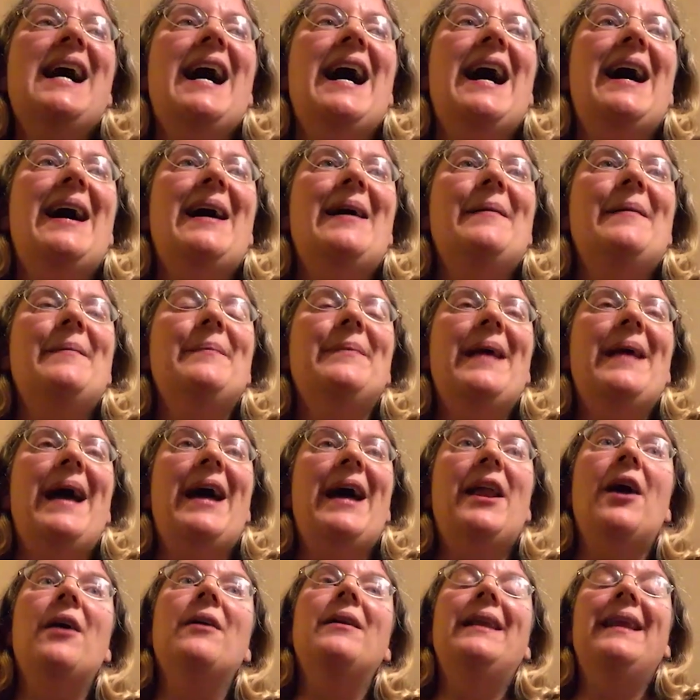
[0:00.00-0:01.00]
And
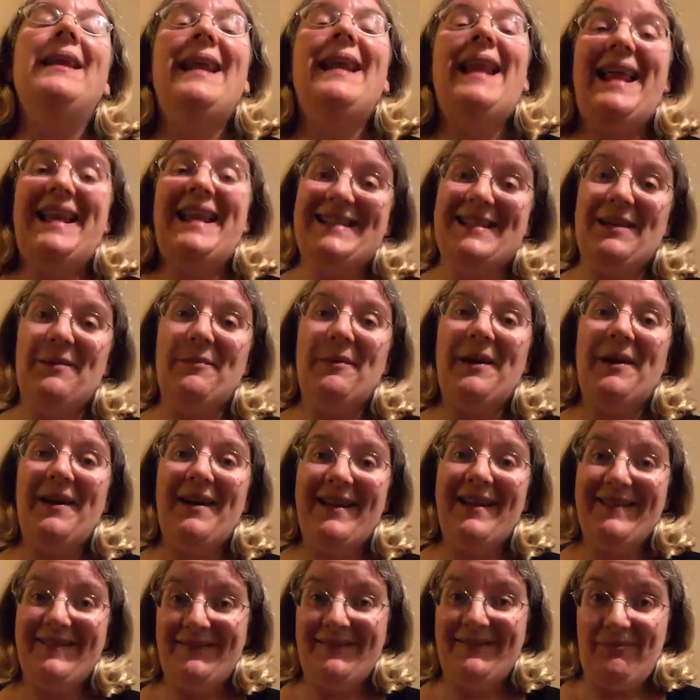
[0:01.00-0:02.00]
only later, when
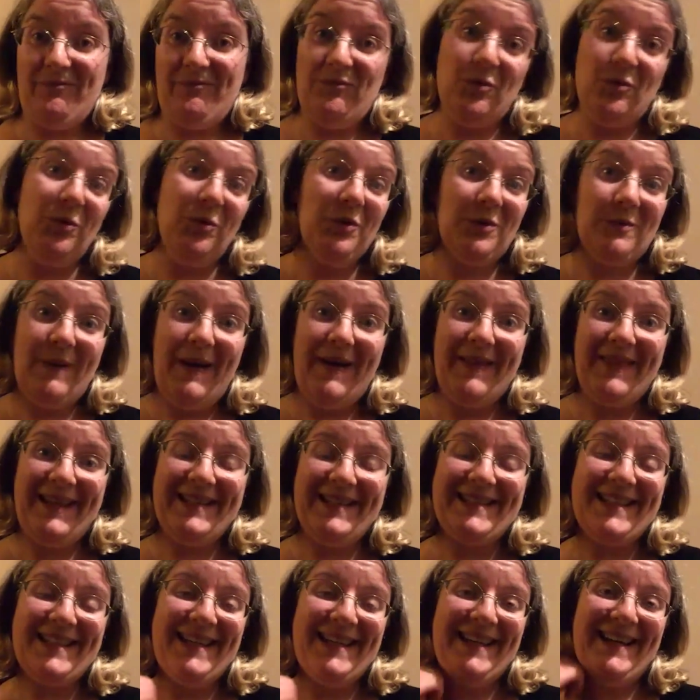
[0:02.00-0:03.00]
I talked about
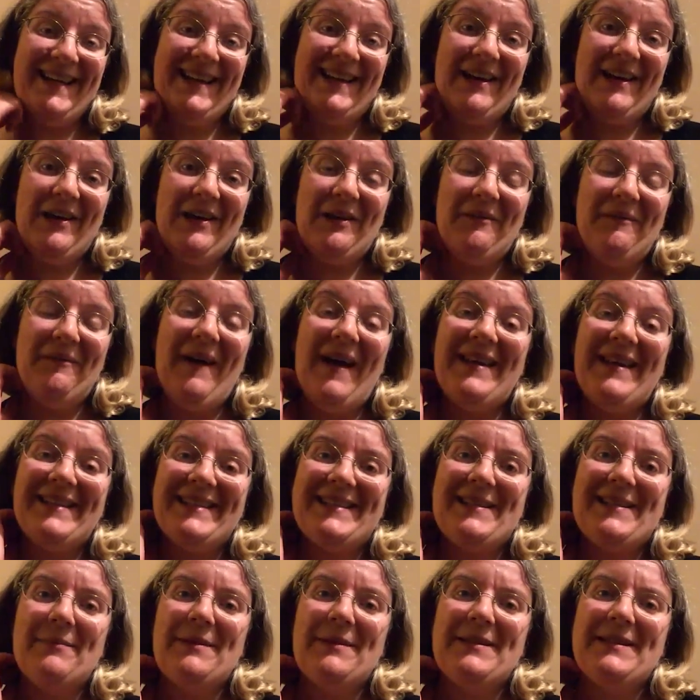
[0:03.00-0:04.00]
this at an
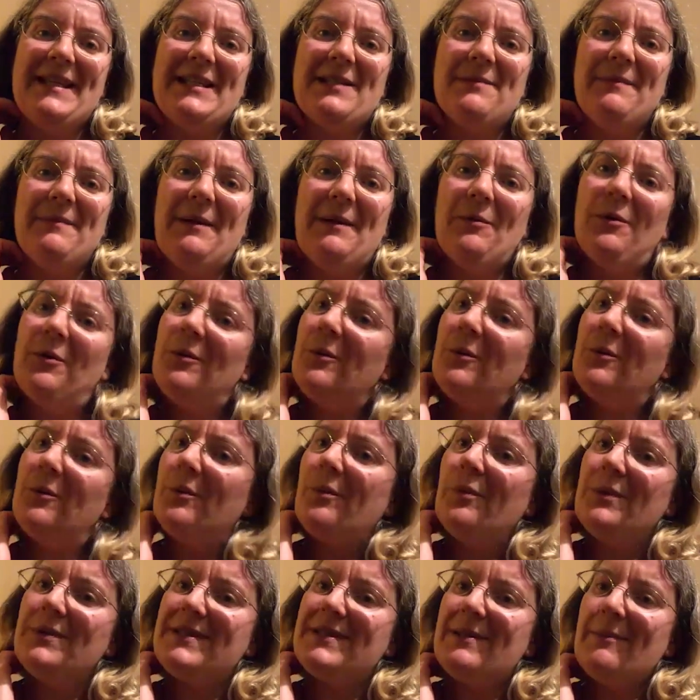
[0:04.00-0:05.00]
event, someone said to me, well,
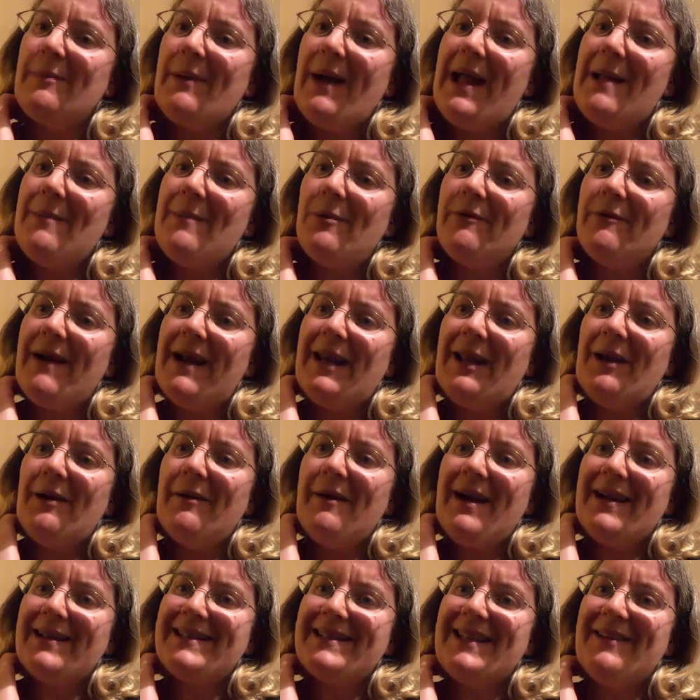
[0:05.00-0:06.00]
was the paper
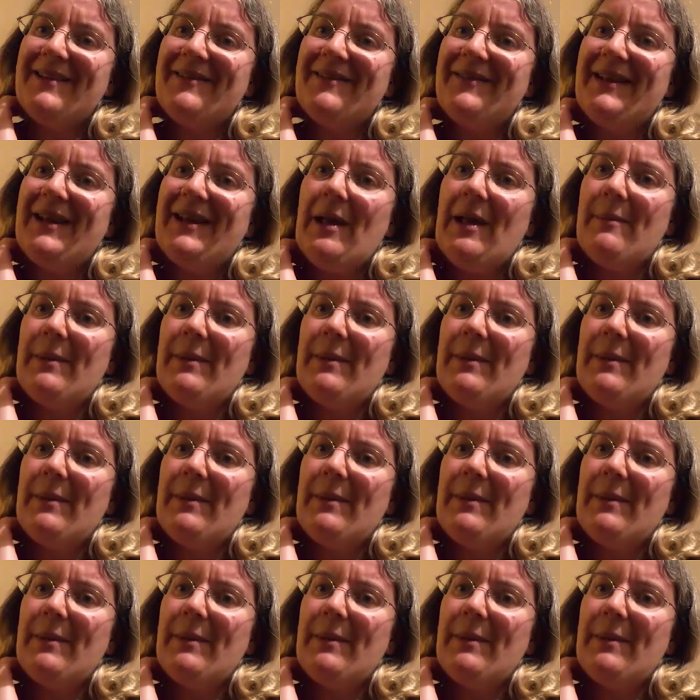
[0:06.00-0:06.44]
radioactive?